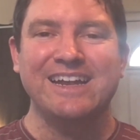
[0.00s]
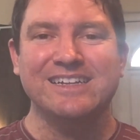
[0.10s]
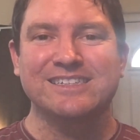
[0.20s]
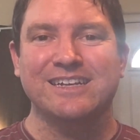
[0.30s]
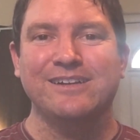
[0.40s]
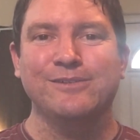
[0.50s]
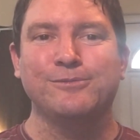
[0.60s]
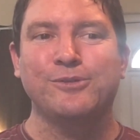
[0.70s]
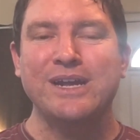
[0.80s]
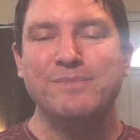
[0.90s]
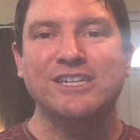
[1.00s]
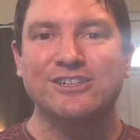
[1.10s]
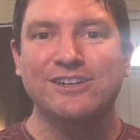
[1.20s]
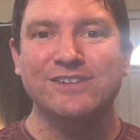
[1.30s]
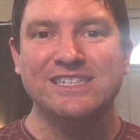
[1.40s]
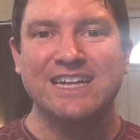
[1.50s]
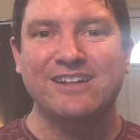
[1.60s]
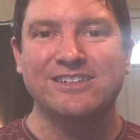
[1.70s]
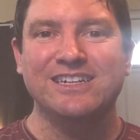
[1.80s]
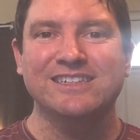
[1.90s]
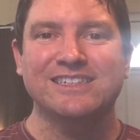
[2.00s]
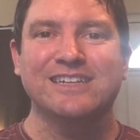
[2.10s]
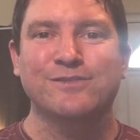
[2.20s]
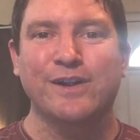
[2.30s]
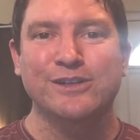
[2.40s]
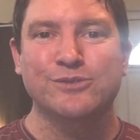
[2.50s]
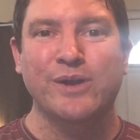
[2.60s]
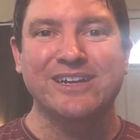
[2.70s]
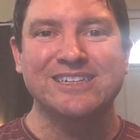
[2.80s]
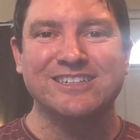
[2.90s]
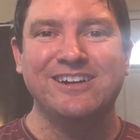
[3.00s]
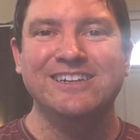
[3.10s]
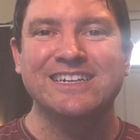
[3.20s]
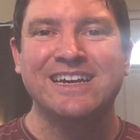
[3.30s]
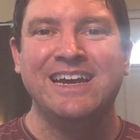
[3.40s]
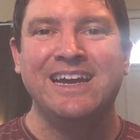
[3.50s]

and it's a great measure of intelligence as far as we're concerned.